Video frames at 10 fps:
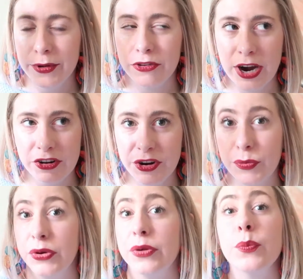with dry
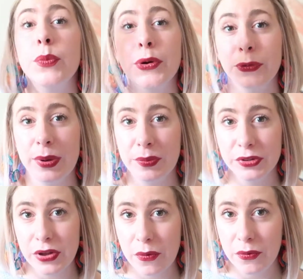shampoo that most people
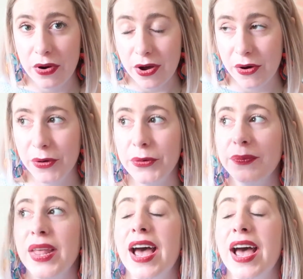don't know.